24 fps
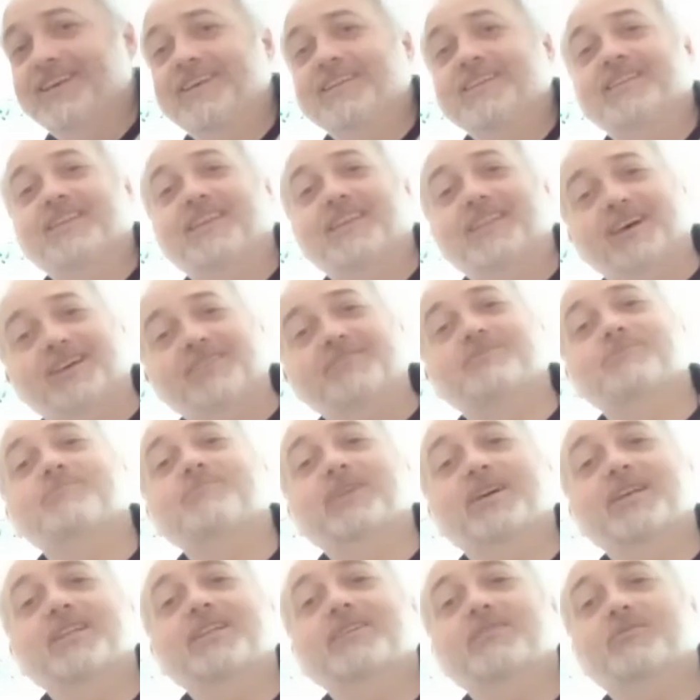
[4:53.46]
then that's a
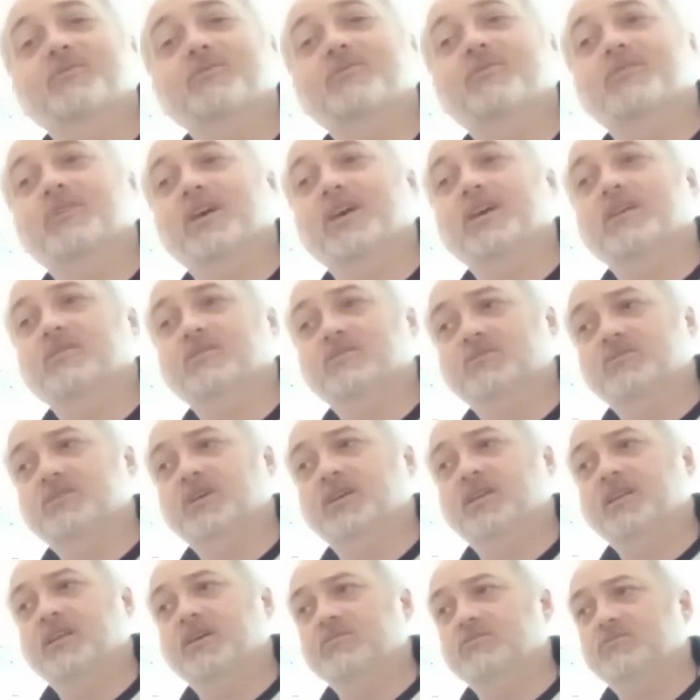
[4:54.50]
really good thing because
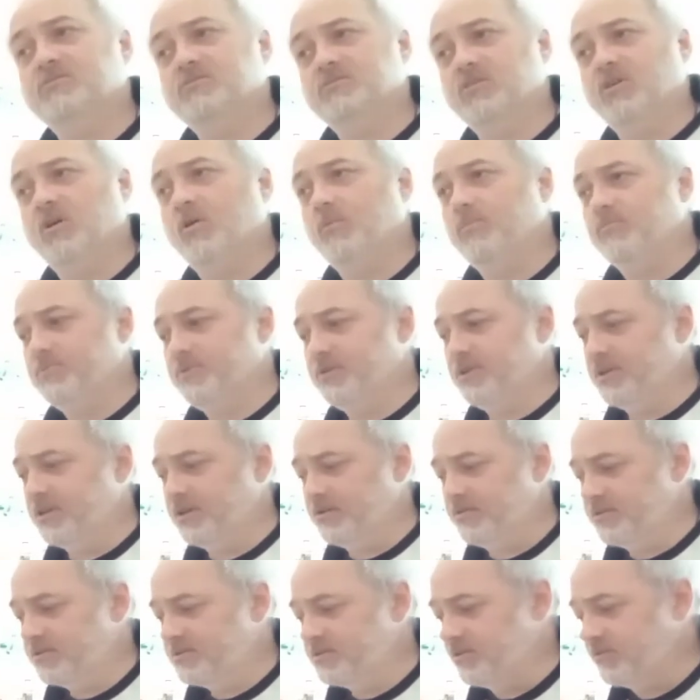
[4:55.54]
then they'll stop. You know,
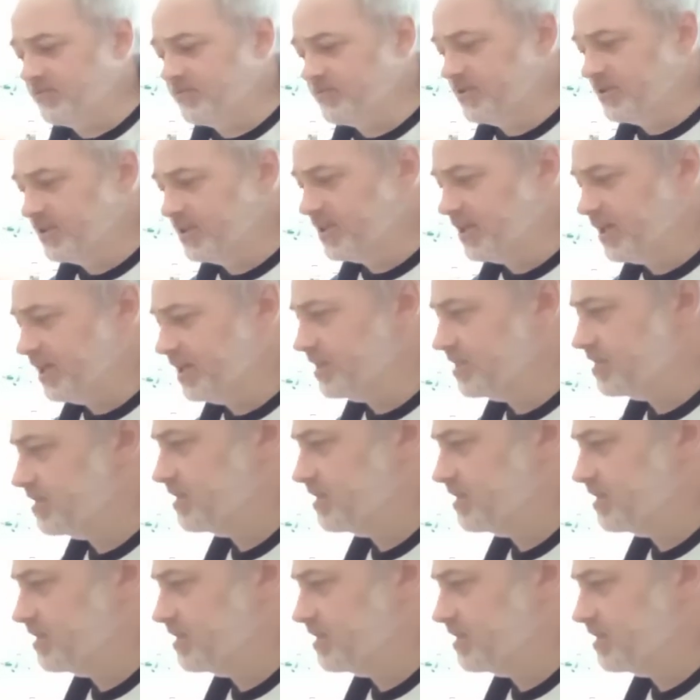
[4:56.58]
it's often a case that